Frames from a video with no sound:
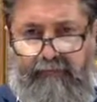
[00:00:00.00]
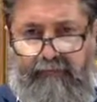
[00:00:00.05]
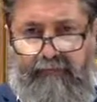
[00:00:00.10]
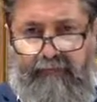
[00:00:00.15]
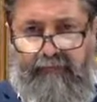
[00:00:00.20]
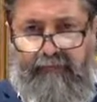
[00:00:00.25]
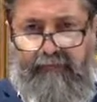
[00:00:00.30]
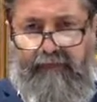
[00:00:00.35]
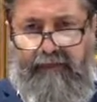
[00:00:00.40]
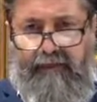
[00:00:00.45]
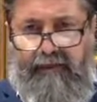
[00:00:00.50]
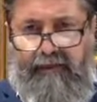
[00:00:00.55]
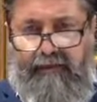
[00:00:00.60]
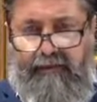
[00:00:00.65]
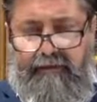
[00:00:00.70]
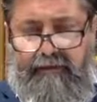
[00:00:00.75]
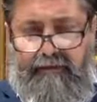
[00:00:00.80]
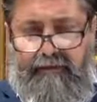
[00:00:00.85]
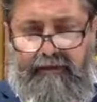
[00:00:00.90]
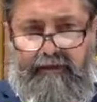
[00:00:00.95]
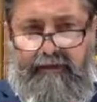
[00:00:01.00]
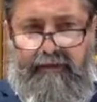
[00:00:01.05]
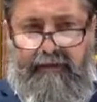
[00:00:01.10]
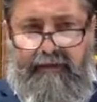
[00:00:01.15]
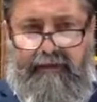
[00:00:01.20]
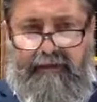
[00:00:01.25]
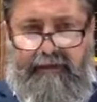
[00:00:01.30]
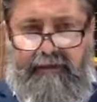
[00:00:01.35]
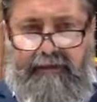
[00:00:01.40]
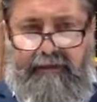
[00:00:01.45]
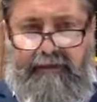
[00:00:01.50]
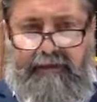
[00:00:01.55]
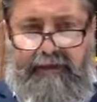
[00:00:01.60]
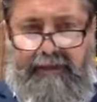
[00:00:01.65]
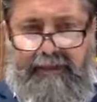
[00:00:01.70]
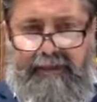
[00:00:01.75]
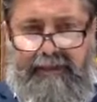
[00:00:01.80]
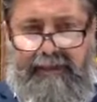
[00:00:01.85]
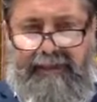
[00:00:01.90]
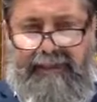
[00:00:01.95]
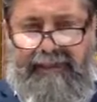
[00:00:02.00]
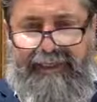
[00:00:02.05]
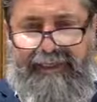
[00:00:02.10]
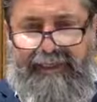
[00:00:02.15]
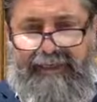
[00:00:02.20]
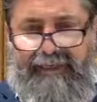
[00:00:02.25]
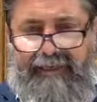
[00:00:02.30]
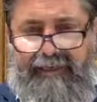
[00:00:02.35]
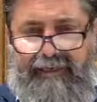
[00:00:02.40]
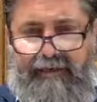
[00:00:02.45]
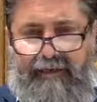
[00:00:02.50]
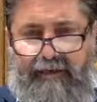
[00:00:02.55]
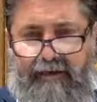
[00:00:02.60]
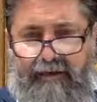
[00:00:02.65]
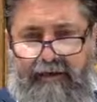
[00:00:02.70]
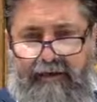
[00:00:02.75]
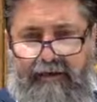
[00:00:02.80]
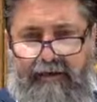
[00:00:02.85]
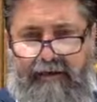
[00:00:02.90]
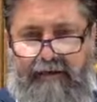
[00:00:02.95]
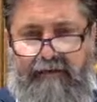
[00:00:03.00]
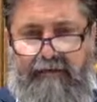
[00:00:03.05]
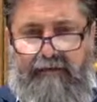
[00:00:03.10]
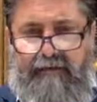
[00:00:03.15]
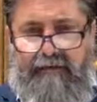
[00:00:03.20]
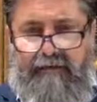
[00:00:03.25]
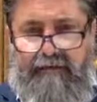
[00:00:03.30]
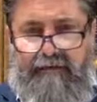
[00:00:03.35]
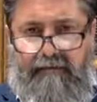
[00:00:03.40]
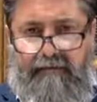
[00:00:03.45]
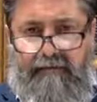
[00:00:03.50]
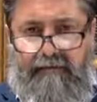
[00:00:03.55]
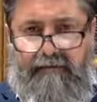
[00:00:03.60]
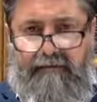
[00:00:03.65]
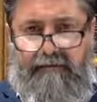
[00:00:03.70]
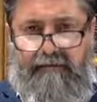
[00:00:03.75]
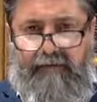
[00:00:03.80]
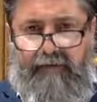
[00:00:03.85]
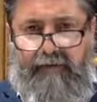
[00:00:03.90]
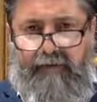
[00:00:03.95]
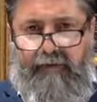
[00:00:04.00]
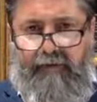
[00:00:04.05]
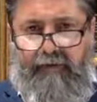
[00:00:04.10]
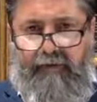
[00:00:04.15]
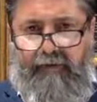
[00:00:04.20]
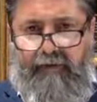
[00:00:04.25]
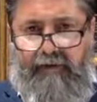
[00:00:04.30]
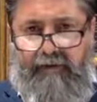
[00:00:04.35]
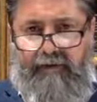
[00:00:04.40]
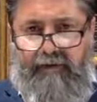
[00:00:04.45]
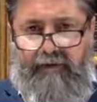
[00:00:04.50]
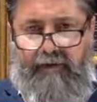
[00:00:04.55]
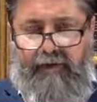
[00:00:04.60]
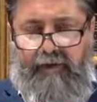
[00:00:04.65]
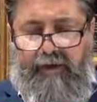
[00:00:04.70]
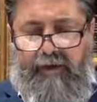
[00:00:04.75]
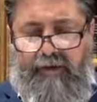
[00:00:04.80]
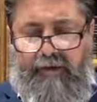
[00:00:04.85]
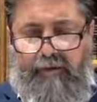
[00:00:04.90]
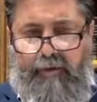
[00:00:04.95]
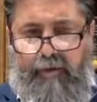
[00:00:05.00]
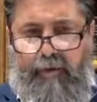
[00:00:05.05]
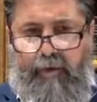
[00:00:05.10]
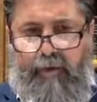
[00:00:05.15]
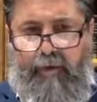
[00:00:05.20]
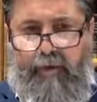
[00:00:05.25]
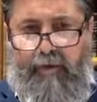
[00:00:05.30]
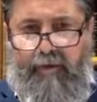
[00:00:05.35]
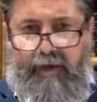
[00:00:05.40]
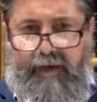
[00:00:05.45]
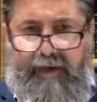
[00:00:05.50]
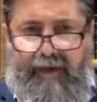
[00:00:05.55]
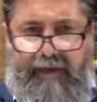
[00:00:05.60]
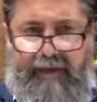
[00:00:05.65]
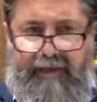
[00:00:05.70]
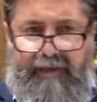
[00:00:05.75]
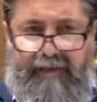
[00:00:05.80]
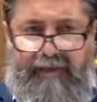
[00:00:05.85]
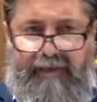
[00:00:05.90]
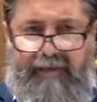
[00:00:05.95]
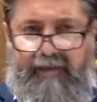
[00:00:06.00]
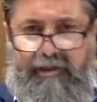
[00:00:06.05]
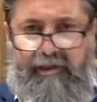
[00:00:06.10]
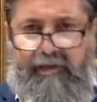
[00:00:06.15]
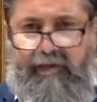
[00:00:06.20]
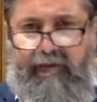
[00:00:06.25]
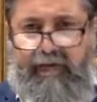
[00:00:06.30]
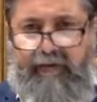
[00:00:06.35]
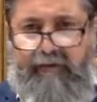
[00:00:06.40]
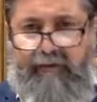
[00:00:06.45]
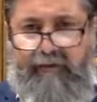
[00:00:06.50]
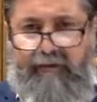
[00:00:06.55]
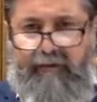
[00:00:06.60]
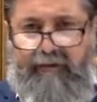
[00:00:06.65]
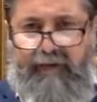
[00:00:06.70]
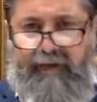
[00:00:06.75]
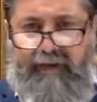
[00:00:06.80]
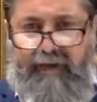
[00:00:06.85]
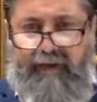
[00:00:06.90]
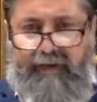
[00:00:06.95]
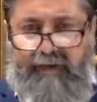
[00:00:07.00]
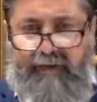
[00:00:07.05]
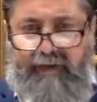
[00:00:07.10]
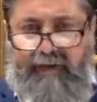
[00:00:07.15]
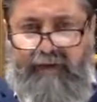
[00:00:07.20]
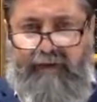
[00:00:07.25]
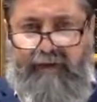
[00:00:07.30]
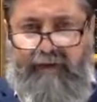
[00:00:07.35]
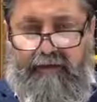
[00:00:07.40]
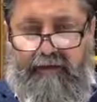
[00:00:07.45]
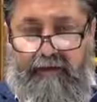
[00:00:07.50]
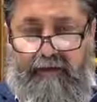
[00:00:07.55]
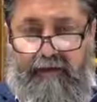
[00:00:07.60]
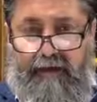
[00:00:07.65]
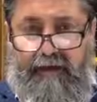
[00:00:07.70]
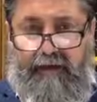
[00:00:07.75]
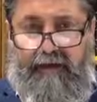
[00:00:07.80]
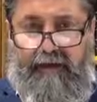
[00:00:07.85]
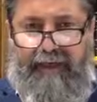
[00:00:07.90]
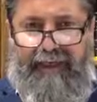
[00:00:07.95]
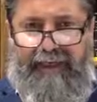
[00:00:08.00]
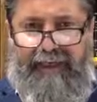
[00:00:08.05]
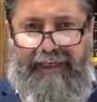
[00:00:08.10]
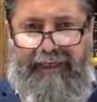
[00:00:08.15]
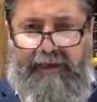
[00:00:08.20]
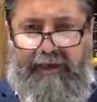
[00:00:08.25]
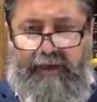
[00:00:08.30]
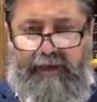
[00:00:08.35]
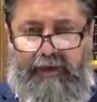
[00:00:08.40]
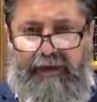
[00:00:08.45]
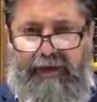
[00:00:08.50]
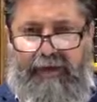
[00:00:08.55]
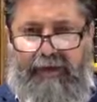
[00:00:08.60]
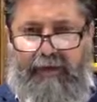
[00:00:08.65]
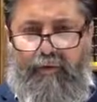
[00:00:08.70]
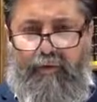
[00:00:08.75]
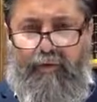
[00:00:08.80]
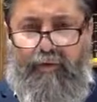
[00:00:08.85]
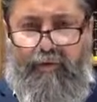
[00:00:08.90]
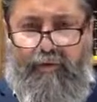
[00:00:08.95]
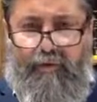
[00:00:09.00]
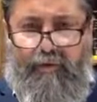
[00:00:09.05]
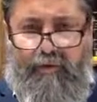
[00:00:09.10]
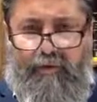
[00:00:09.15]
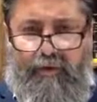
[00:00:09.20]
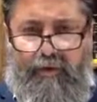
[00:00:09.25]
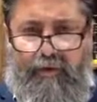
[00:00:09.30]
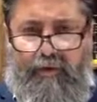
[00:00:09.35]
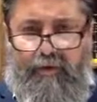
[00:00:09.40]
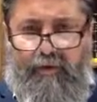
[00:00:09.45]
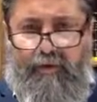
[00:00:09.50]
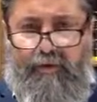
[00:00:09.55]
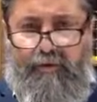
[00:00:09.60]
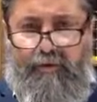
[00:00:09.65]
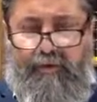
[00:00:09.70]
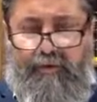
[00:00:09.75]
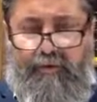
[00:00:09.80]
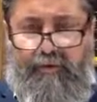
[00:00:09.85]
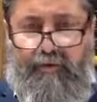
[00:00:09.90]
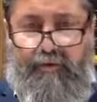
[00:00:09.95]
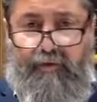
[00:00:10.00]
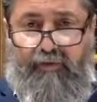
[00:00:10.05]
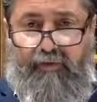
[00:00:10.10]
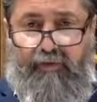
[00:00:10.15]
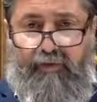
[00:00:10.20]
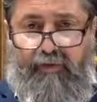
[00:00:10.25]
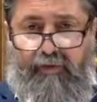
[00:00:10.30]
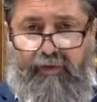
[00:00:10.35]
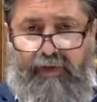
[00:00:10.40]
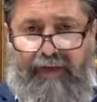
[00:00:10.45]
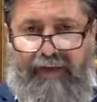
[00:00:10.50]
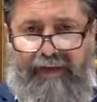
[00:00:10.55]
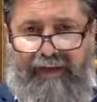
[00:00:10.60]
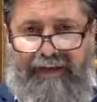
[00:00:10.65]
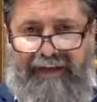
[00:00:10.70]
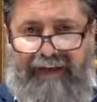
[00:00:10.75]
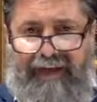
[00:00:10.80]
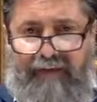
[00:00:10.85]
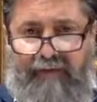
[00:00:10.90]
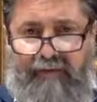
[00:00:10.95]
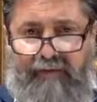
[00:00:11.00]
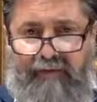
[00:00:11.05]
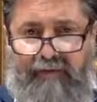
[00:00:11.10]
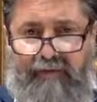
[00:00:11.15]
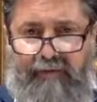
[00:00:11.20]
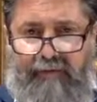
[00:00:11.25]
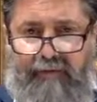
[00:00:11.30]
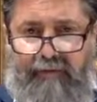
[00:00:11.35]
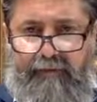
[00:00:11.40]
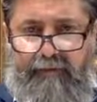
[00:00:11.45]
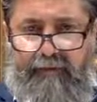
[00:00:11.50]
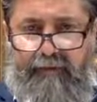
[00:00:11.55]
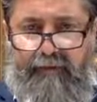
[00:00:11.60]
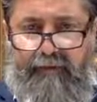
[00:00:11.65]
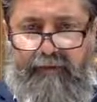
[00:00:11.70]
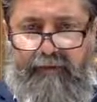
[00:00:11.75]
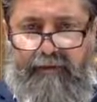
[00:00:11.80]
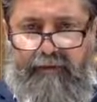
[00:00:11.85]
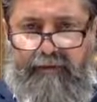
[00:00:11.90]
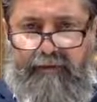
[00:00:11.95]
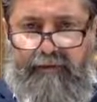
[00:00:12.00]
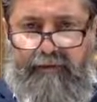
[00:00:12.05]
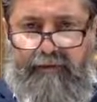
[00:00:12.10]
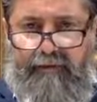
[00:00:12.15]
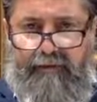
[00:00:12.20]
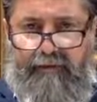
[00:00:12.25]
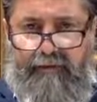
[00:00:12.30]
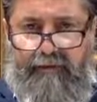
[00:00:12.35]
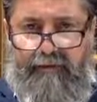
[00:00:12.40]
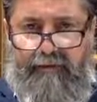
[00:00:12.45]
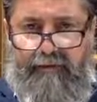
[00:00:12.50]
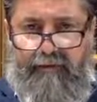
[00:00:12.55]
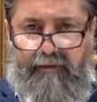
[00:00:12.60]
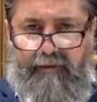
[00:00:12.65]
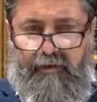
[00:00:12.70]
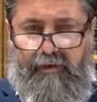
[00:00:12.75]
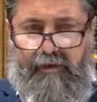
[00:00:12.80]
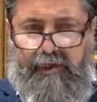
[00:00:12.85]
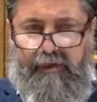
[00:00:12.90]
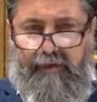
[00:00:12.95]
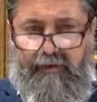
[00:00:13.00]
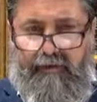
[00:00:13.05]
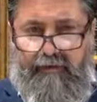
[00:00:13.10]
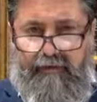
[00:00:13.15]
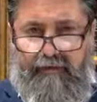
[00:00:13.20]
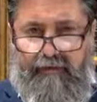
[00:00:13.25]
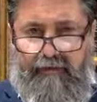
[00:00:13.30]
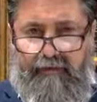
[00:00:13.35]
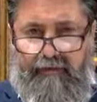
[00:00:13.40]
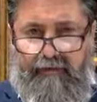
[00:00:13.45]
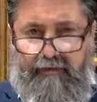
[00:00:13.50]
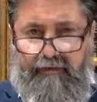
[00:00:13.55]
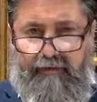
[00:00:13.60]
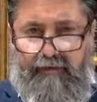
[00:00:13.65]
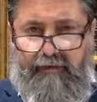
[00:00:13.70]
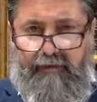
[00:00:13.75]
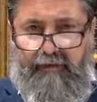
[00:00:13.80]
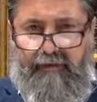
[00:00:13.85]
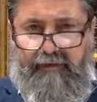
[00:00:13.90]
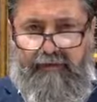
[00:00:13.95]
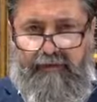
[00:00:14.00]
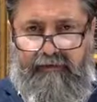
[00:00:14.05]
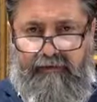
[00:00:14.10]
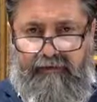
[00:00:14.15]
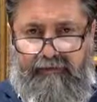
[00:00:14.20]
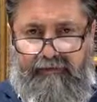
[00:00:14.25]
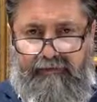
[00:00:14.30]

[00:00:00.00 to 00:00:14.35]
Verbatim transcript: And they said that the entire people of Israel went to war against the tribe of Binyamin. In two-day war, Elohim Ishmor, 40,000 people were killed from Israel.